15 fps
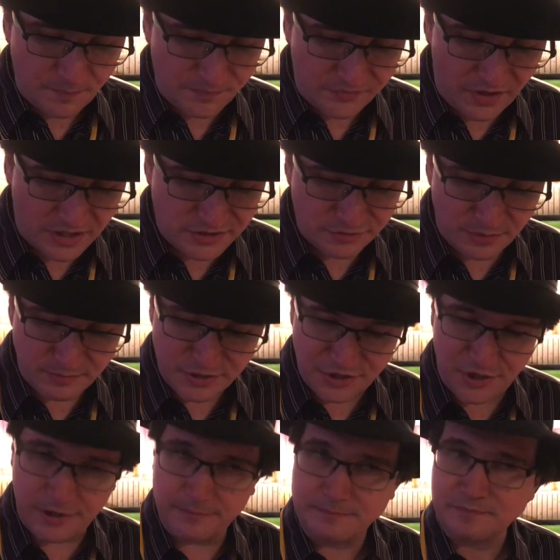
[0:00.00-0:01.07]
The ice cream is
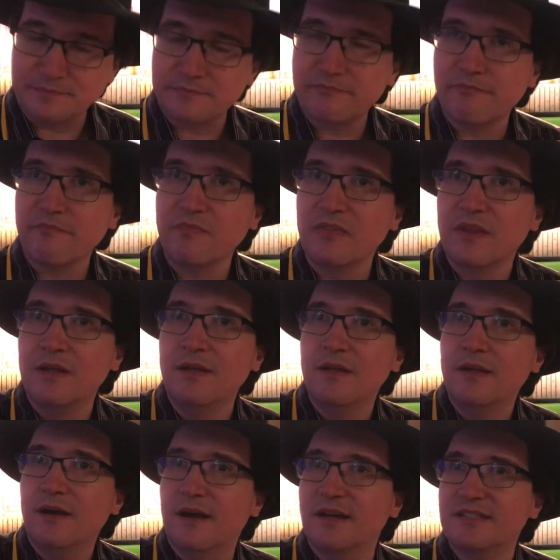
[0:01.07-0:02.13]
good.
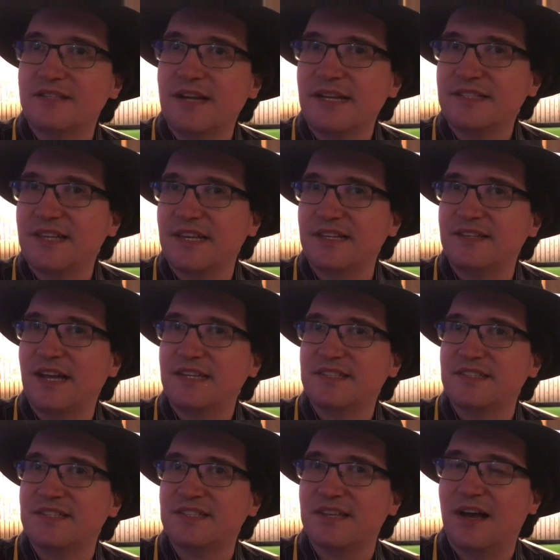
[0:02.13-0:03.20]
Uh, it's nice, like it's nice
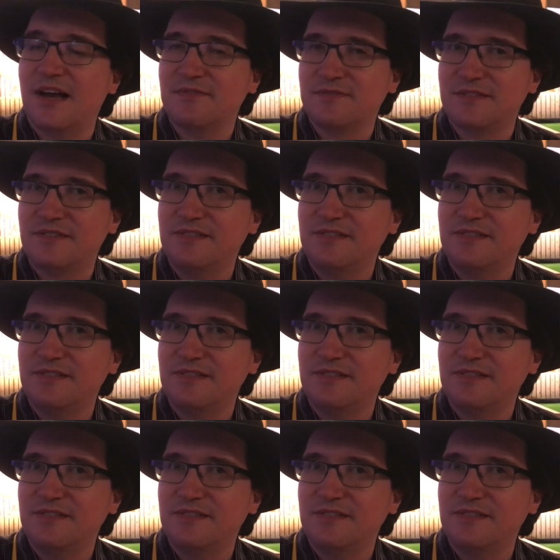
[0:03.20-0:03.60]
and soft.